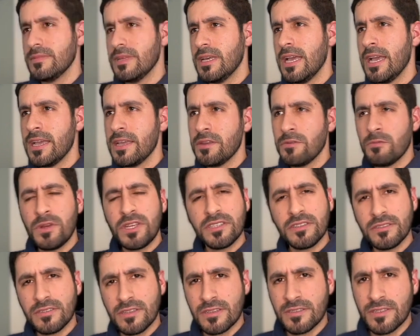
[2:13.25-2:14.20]
A
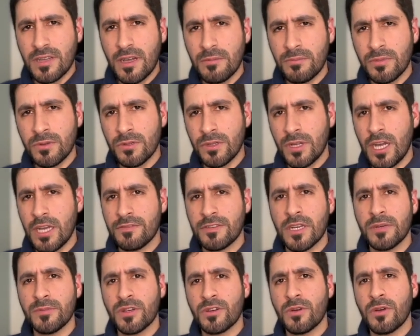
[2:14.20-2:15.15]
recent example I've
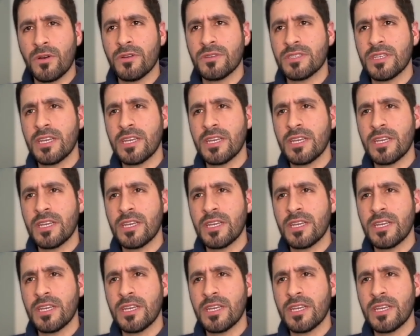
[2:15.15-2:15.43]
come across